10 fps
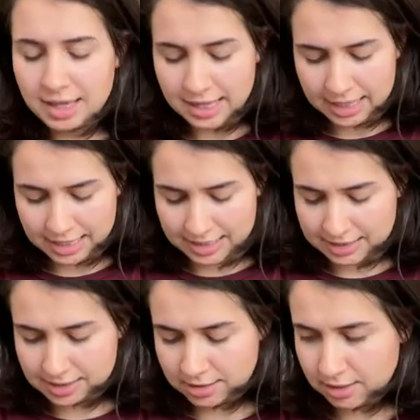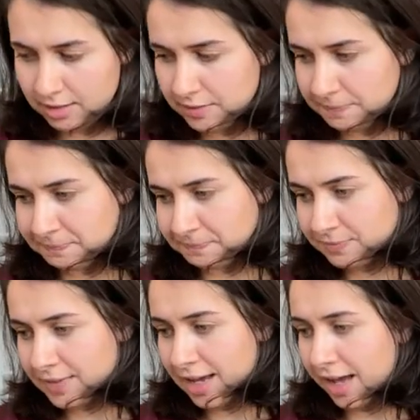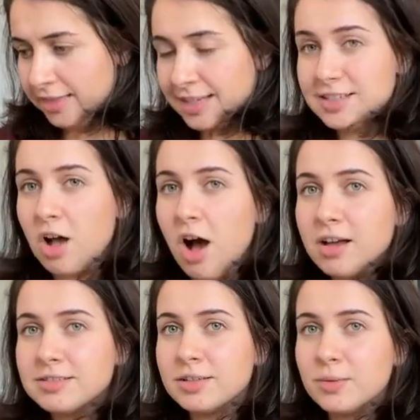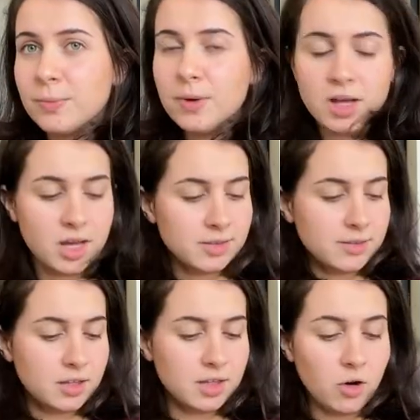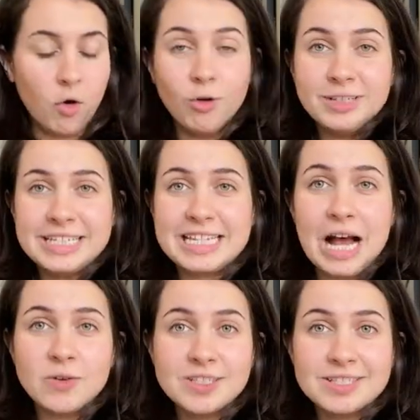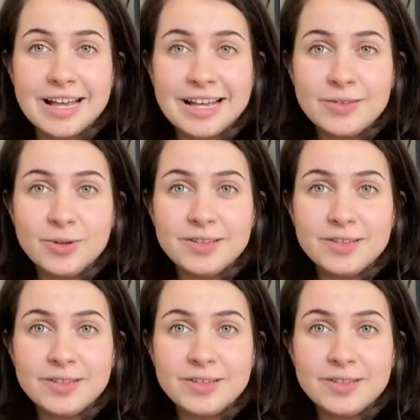And I think it's awesome. The only downside with